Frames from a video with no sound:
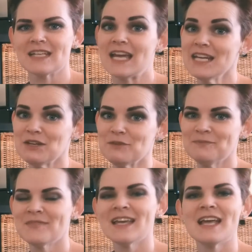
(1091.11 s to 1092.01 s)
Anywho,
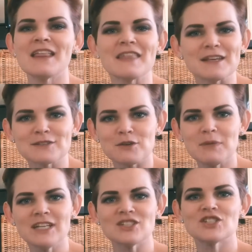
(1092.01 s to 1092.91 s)
thanks so
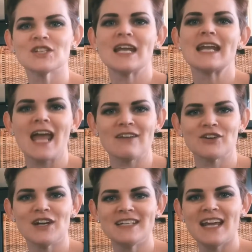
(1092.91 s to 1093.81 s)
much and have a
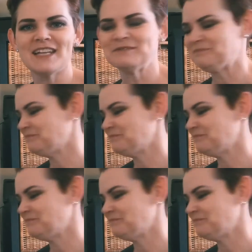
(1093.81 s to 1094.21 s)
great day.